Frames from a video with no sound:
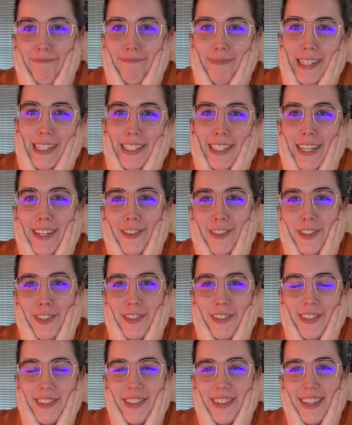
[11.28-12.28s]
because I
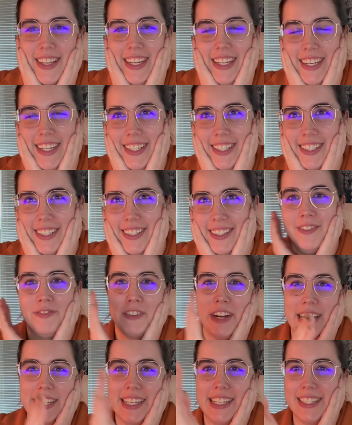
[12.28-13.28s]
was thinking
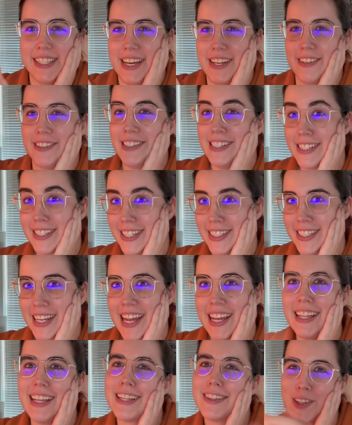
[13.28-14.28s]
Friday, Saturday,
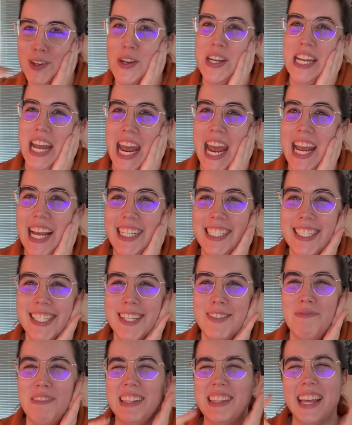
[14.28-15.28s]
Sunday, like 3
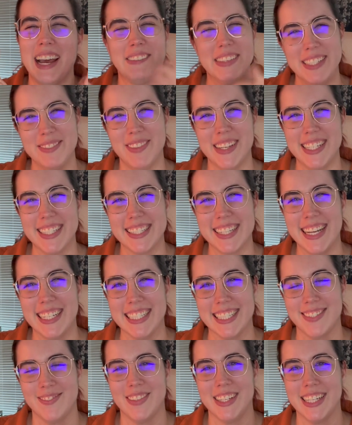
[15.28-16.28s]
days, but that wouldn't make
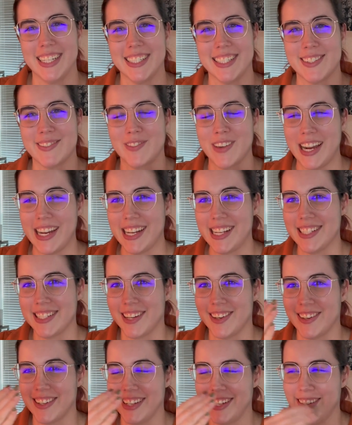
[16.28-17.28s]
sense because Friday's
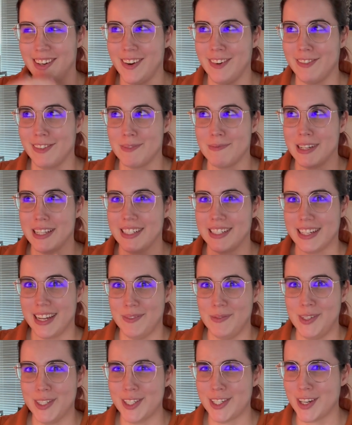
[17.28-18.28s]
already over by the
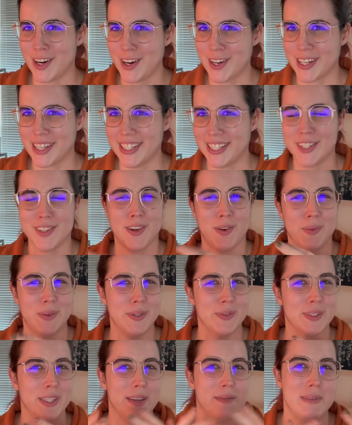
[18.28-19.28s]
time you start it, so it
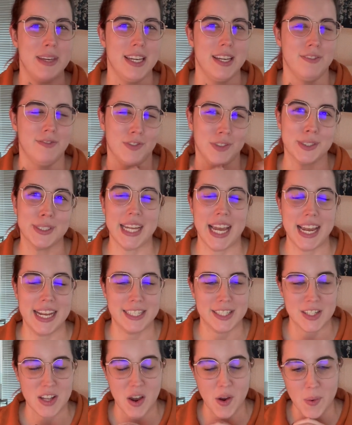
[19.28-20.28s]
wouldn't really be a full day,
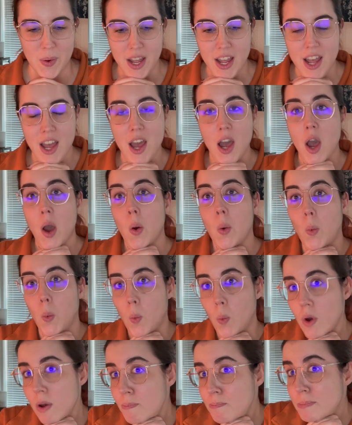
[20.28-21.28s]
so
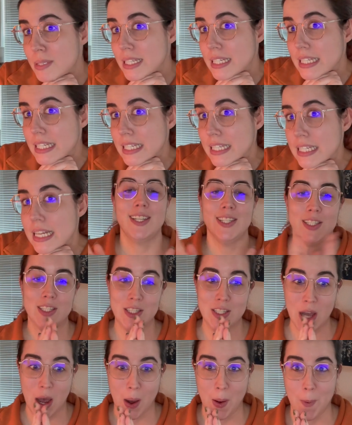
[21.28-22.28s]
whoops.
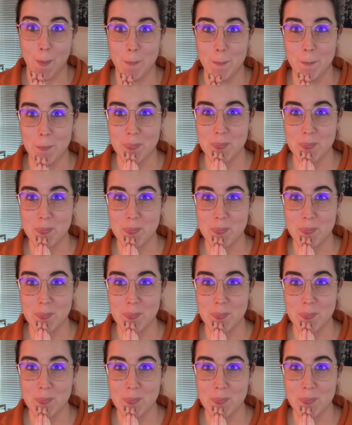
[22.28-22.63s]
So,